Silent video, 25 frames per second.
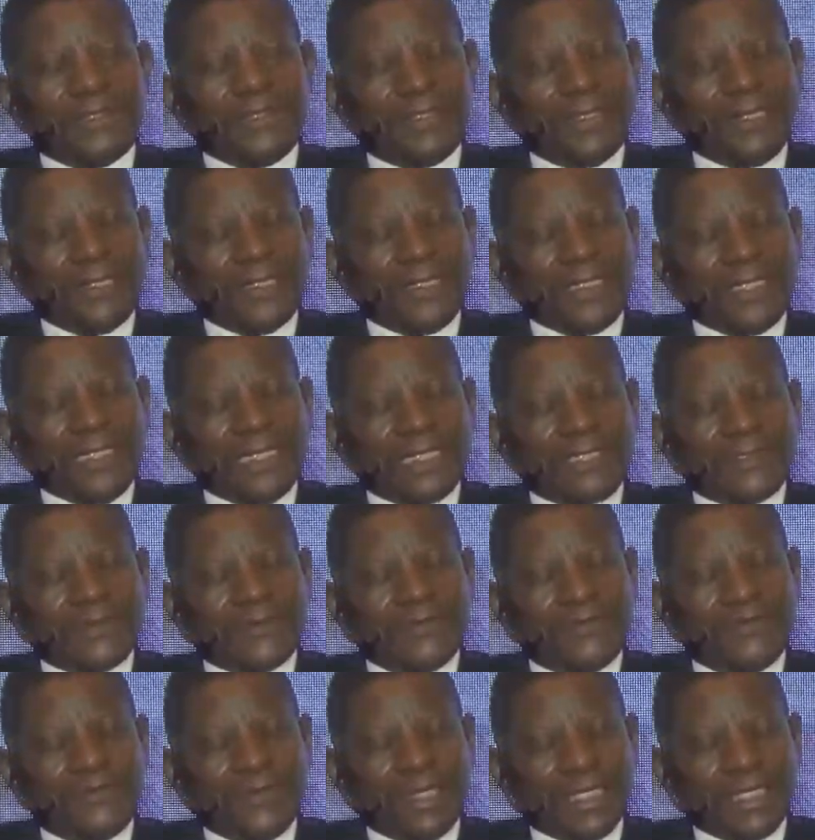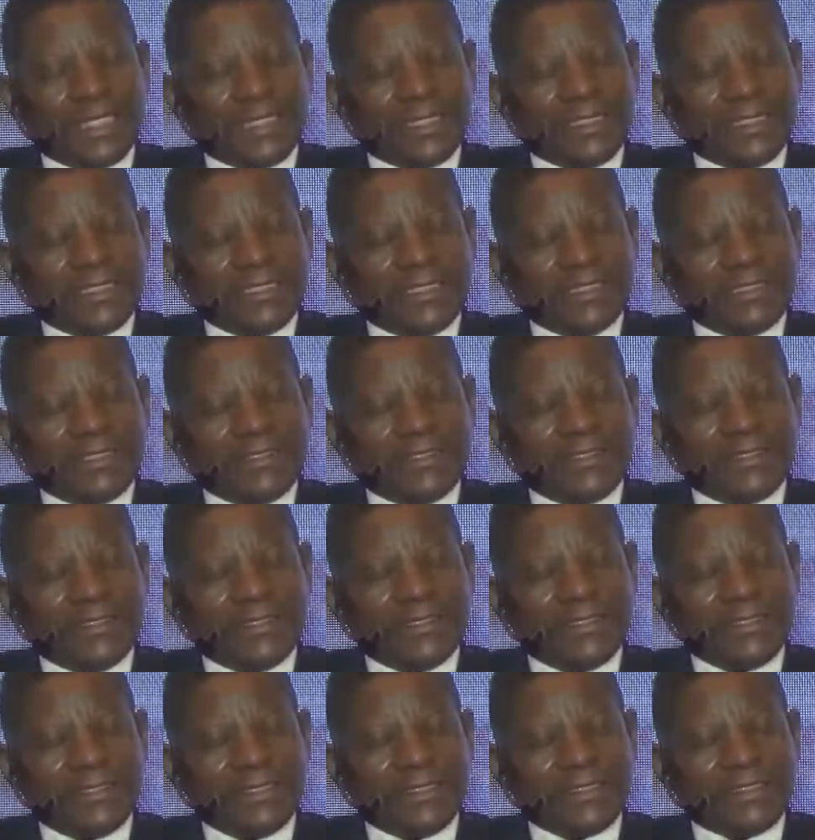Uh, in actual fact, I
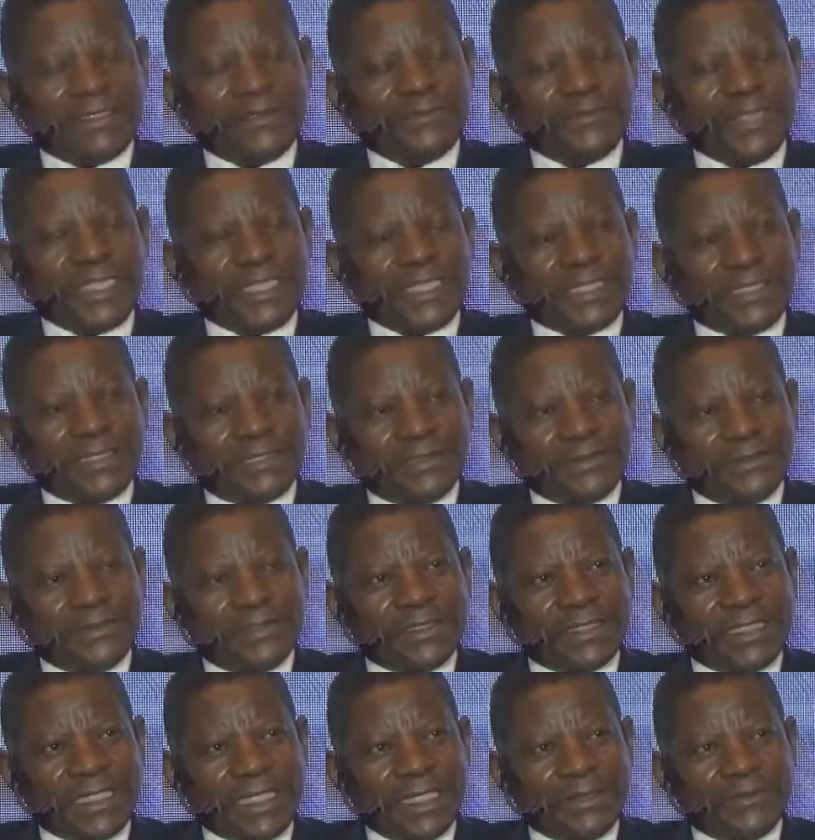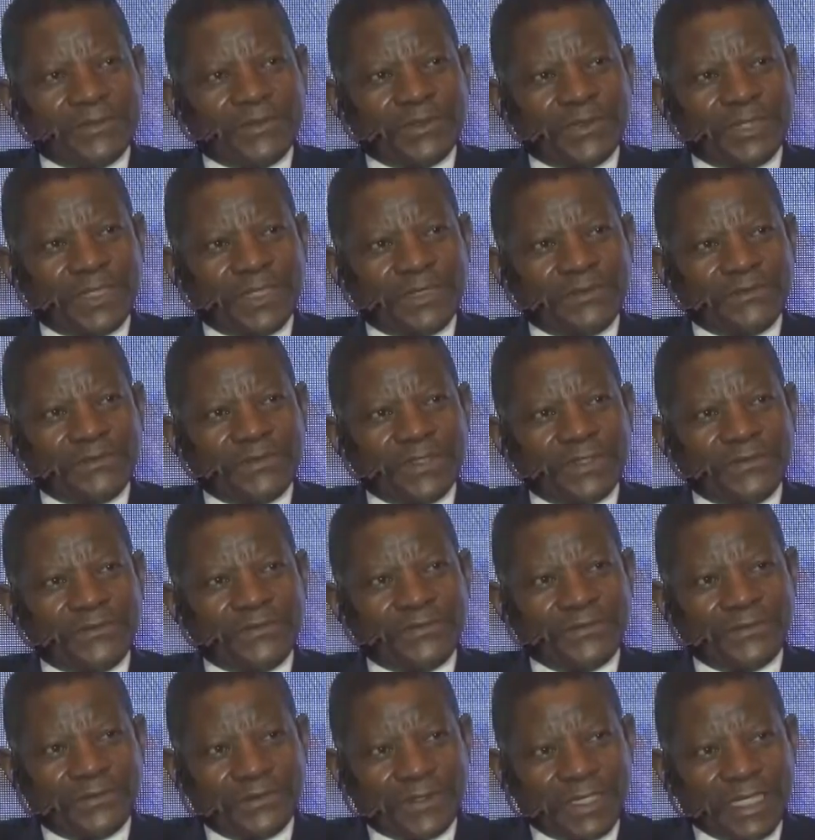think this is my second time to have a
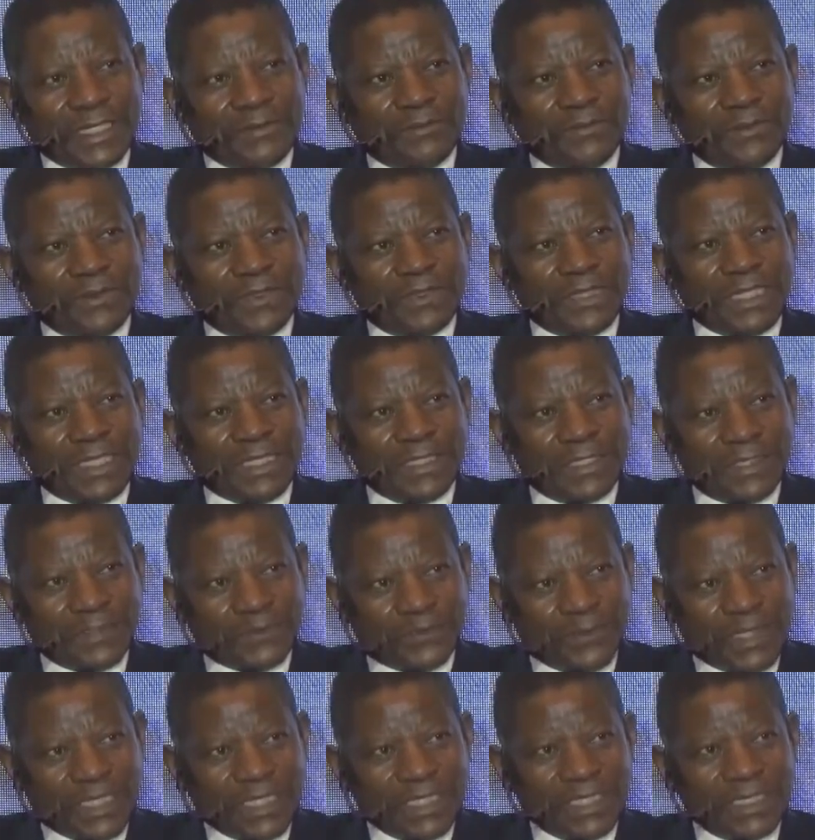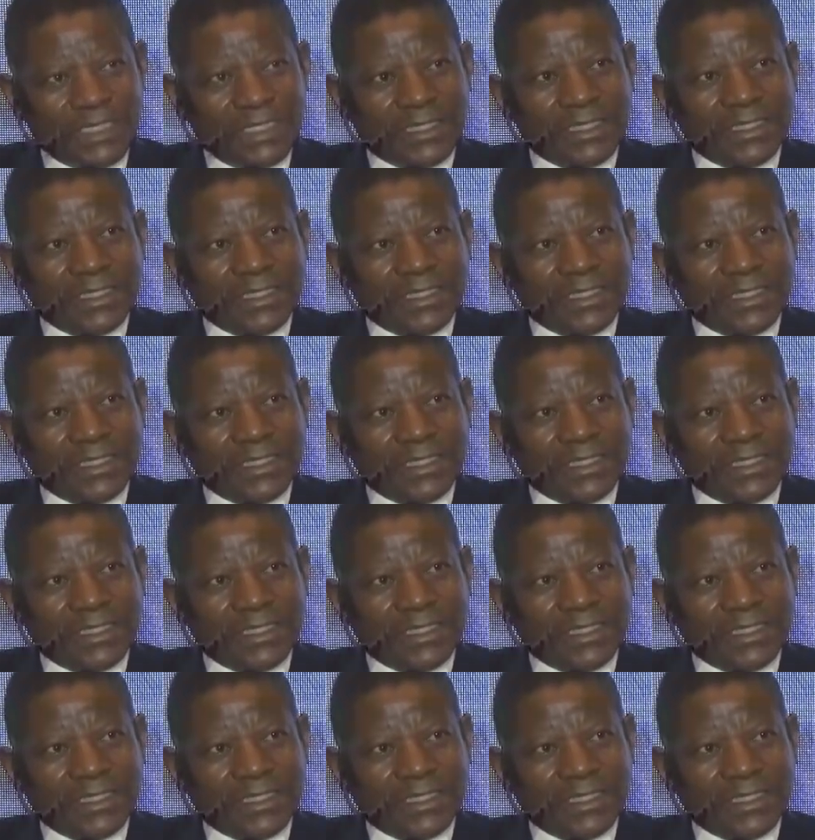forum like this one.